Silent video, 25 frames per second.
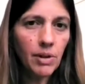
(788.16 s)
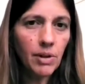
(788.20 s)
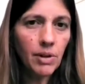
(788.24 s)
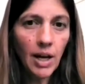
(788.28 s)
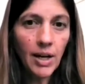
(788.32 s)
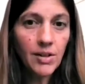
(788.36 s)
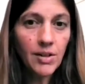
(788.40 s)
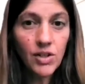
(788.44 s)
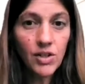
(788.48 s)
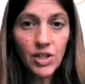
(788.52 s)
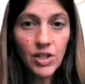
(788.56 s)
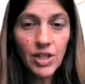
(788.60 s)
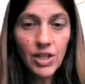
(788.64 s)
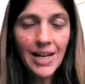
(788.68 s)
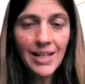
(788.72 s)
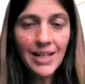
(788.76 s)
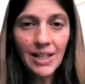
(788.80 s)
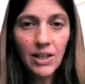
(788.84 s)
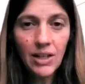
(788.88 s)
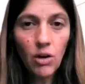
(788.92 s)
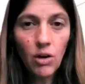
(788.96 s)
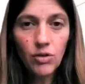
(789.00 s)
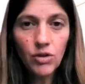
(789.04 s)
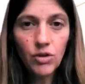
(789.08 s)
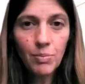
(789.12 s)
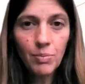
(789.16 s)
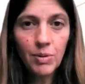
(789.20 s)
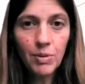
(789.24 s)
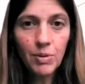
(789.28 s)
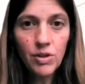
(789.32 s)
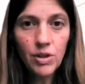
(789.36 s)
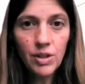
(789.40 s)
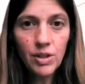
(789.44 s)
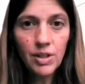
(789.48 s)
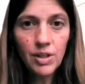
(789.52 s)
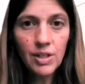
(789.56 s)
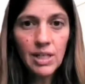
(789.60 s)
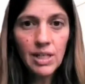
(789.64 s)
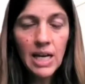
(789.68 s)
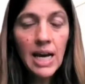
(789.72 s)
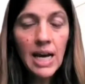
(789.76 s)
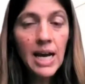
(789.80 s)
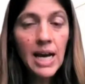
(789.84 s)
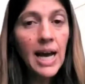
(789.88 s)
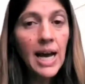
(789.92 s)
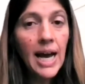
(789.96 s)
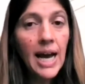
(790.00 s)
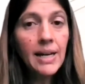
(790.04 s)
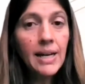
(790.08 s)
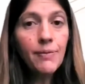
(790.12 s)
genetic contributions.
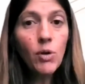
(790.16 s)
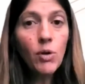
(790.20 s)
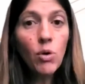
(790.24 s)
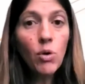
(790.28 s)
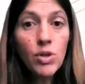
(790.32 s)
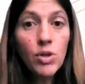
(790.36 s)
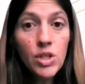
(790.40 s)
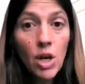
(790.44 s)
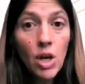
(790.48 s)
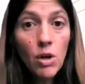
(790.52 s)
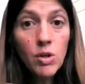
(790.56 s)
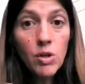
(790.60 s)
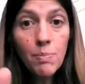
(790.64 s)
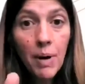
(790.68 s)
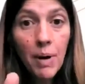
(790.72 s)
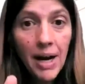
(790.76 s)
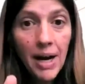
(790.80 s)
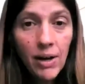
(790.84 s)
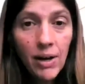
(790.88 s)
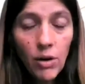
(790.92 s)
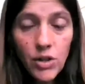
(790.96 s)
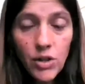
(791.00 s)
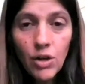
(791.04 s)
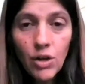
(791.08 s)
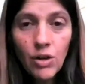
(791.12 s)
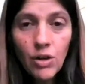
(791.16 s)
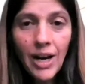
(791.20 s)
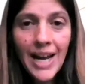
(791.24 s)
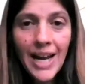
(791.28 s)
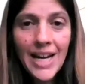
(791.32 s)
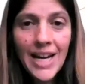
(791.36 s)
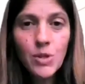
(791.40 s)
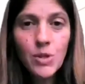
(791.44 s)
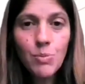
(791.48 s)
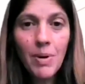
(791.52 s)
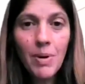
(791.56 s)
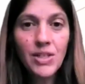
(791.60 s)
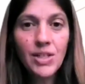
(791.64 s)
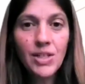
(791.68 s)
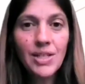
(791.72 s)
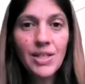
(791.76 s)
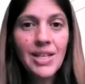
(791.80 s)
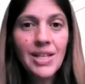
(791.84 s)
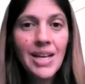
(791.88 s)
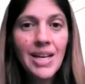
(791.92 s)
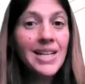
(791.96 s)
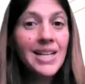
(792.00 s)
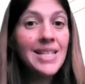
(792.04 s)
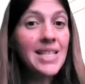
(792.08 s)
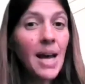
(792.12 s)
And of course, those biological age measures,
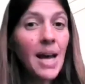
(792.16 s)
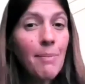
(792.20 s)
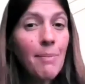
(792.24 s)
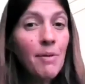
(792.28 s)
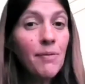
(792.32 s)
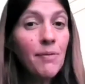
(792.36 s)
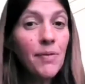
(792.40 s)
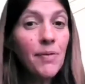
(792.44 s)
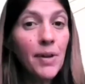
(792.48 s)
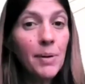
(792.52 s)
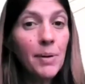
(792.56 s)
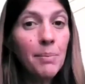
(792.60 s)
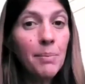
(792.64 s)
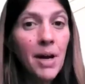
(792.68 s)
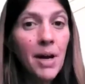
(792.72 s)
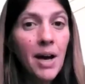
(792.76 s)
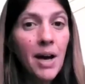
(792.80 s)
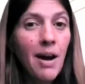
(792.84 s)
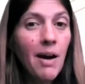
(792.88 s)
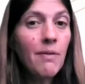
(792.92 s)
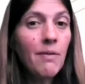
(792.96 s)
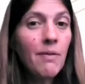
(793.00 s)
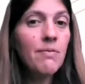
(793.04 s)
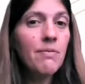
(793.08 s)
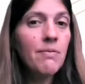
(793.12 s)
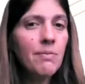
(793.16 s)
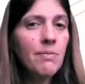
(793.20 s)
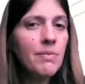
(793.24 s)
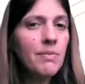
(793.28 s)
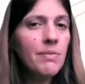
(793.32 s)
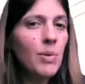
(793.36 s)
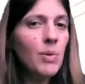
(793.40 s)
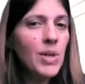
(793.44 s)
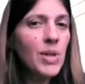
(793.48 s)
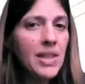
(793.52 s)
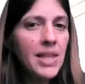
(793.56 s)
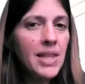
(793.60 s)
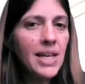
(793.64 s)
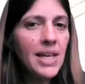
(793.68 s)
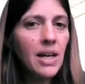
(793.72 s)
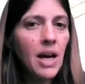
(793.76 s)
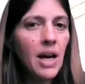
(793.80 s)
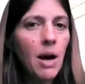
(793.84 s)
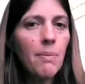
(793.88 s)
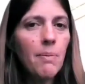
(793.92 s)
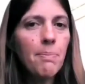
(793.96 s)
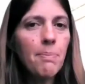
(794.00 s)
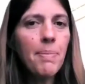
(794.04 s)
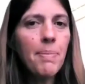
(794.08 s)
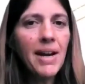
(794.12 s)
some of them we think
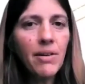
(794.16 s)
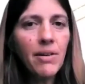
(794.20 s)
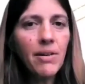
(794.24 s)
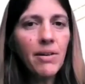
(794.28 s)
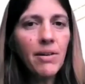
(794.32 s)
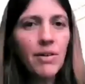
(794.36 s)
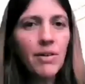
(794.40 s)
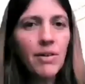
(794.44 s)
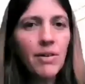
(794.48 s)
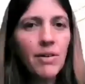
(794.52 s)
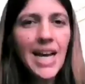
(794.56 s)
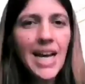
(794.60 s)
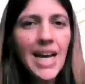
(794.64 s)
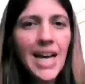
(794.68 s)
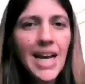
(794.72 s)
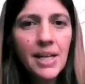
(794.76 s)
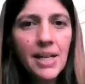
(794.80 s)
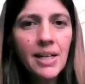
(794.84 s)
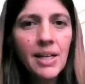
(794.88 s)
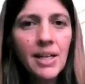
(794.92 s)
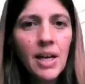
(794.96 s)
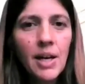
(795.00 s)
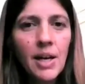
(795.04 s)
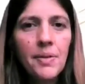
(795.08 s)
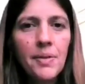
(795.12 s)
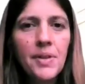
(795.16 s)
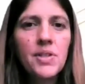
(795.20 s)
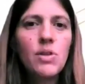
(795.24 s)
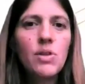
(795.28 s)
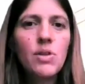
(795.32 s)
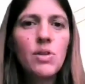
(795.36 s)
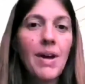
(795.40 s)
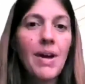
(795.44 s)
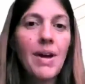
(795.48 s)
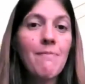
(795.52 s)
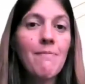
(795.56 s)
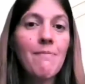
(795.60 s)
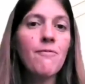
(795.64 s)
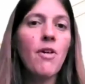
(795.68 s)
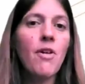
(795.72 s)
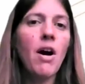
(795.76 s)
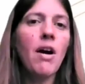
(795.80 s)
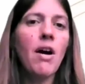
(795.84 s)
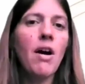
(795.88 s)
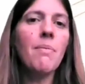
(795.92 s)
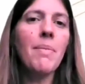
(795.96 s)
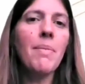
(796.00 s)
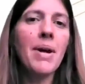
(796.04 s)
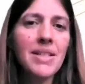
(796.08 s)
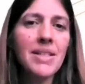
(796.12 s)
are better at tapping the sort of
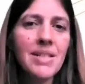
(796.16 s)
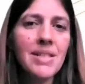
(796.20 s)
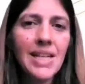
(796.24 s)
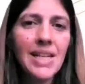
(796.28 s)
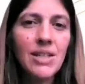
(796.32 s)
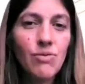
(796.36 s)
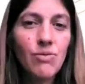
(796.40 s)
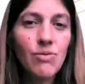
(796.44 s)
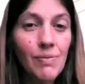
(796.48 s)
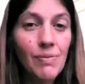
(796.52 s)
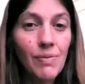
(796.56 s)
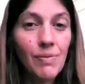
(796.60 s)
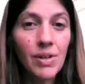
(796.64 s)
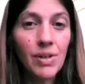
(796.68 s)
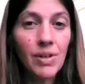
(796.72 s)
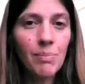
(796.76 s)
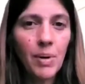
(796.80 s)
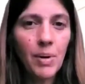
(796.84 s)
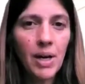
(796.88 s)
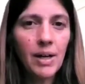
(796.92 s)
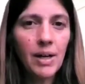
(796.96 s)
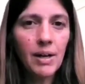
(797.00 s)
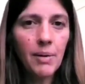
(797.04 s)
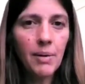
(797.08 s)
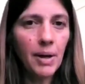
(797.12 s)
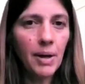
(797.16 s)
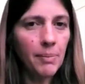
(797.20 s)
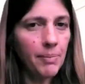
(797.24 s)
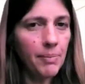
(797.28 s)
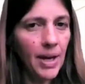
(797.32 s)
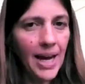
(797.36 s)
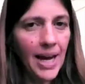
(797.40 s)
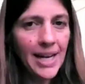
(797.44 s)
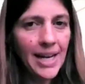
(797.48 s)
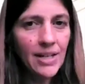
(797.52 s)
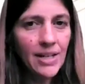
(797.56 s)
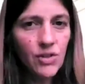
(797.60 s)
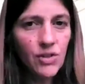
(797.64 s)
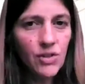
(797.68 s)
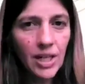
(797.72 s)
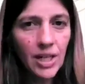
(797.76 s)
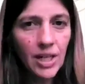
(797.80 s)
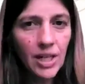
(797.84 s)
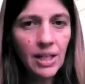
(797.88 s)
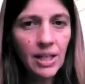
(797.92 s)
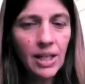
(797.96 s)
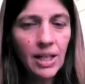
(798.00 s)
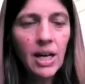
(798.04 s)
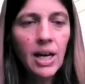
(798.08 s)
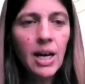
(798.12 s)
environmentally driven
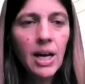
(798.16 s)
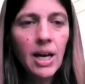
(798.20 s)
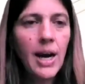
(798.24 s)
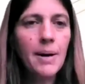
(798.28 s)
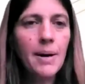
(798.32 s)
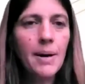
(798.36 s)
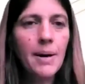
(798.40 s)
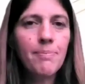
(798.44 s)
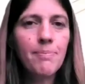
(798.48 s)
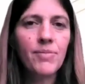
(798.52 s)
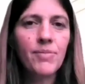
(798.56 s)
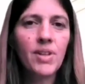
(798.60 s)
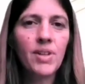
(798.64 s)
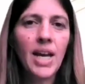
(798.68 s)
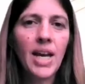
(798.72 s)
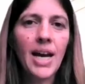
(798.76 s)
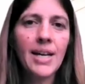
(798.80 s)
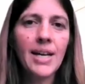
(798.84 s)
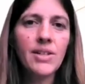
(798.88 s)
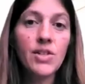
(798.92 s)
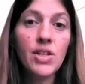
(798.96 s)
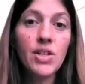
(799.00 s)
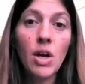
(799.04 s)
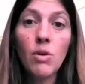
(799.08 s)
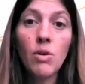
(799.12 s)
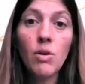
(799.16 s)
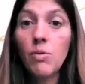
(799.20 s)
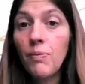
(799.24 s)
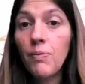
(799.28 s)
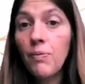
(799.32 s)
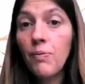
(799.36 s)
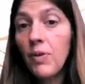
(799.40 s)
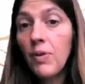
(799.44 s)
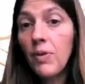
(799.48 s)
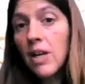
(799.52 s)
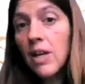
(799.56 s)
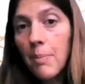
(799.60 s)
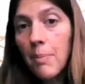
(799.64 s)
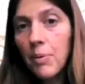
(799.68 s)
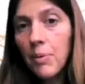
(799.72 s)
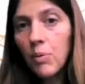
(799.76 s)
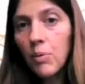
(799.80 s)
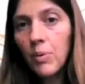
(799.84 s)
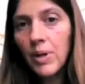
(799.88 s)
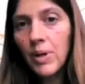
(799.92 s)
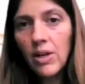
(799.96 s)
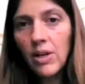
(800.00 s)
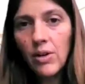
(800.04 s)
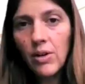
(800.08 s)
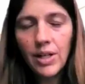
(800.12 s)
aging. And so, for example,
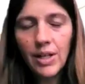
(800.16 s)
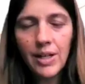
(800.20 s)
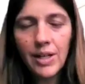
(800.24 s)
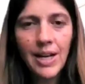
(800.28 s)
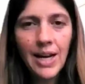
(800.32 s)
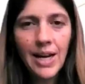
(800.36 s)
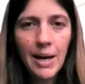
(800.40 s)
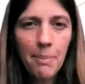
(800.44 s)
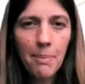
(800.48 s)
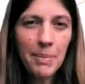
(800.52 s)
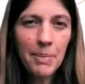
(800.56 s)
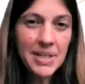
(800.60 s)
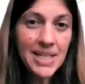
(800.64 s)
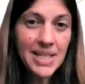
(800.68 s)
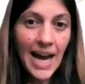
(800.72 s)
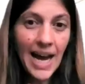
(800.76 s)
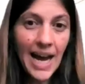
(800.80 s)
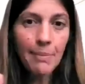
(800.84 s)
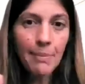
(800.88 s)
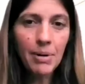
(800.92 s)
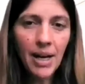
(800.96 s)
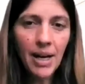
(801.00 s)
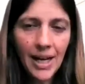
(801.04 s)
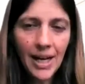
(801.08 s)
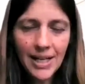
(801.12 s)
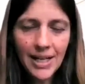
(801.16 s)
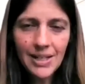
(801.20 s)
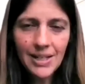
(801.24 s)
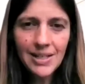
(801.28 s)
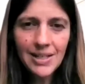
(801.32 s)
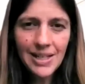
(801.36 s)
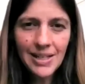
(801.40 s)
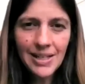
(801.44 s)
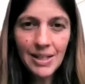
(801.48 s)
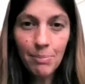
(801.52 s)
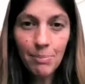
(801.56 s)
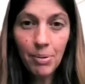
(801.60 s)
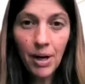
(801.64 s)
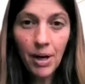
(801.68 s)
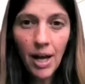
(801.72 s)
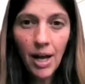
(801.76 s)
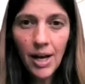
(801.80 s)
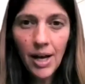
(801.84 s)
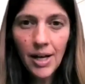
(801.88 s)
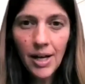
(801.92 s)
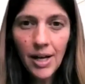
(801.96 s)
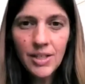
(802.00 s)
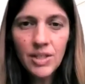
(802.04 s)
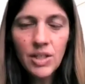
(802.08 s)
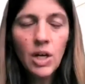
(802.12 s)
we look at metabolites in the
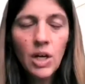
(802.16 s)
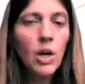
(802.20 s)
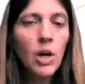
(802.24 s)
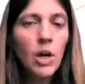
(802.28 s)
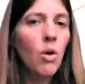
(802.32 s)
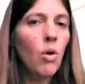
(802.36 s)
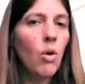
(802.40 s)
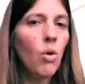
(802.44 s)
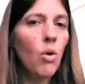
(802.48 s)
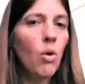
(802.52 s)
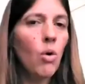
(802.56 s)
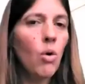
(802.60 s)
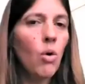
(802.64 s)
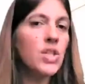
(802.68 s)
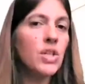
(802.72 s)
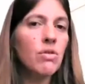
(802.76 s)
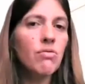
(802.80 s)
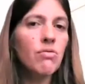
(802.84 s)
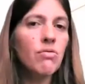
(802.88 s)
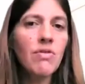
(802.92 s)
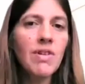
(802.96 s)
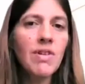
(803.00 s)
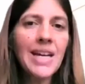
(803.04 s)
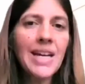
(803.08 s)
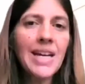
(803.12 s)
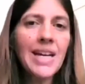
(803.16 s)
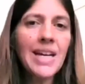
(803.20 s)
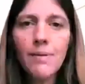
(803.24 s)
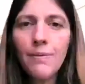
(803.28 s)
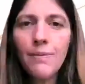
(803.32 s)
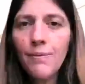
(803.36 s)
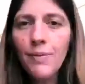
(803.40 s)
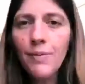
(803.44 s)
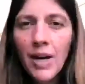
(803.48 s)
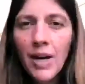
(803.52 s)
blood or the degree of